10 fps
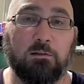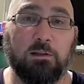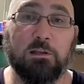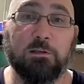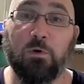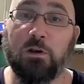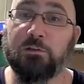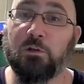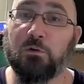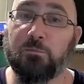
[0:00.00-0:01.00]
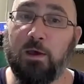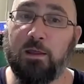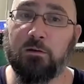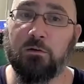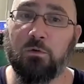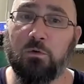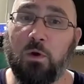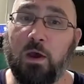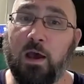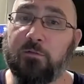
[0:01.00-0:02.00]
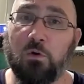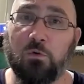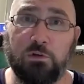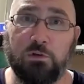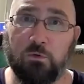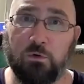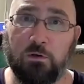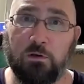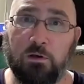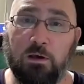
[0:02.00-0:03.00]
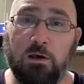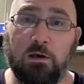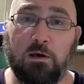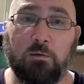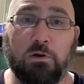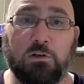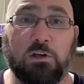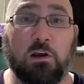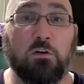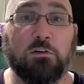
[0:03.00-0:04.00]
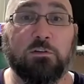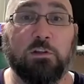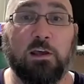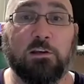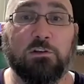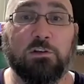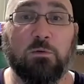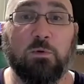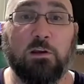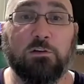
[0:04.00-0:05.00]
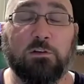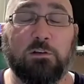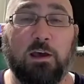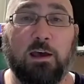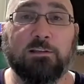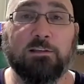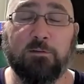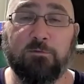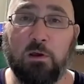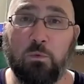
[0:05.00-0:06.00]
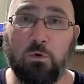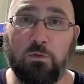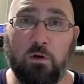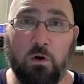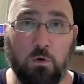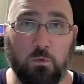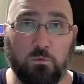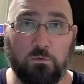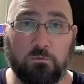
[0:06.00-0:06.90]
Let us praise those men who have no children, but cherish the next generation as if they were their own.